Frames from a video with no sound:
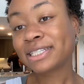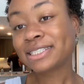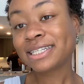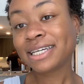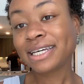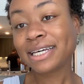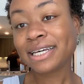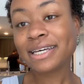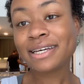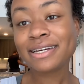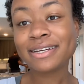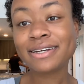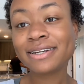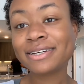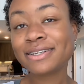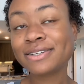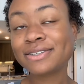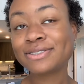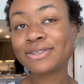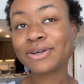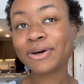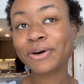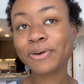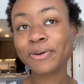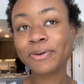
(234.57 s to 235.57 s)
to eat.
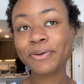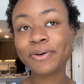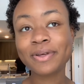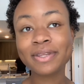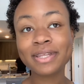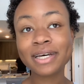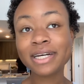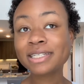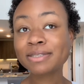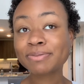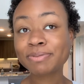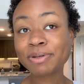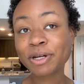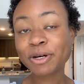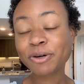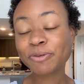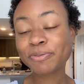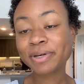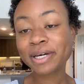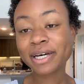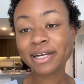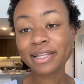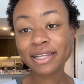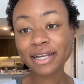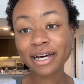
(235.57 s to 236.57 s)
So that's been
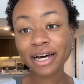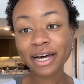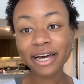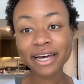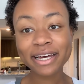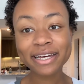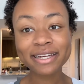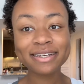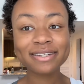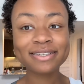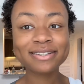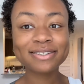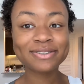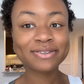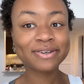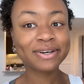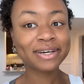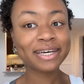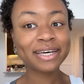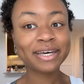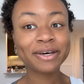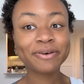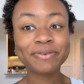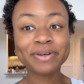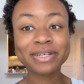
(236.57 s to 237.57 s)
helping a lot. So I
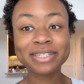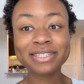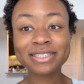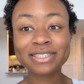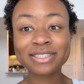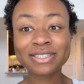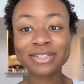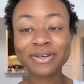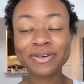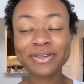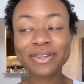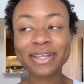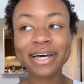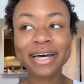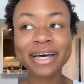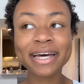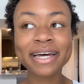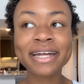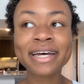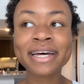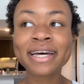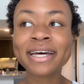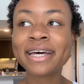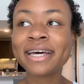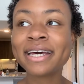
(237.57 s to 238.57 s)
can't wait to show that.
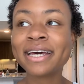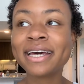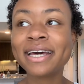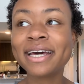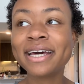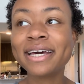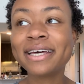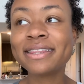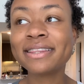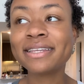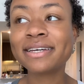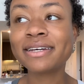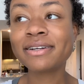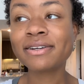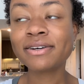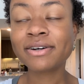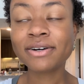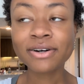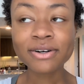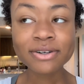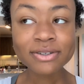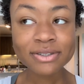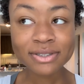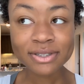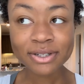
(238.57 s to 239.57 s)
And then
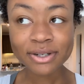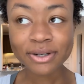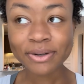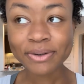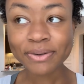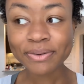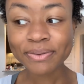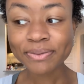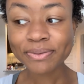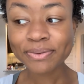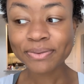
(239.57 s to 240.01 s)
also,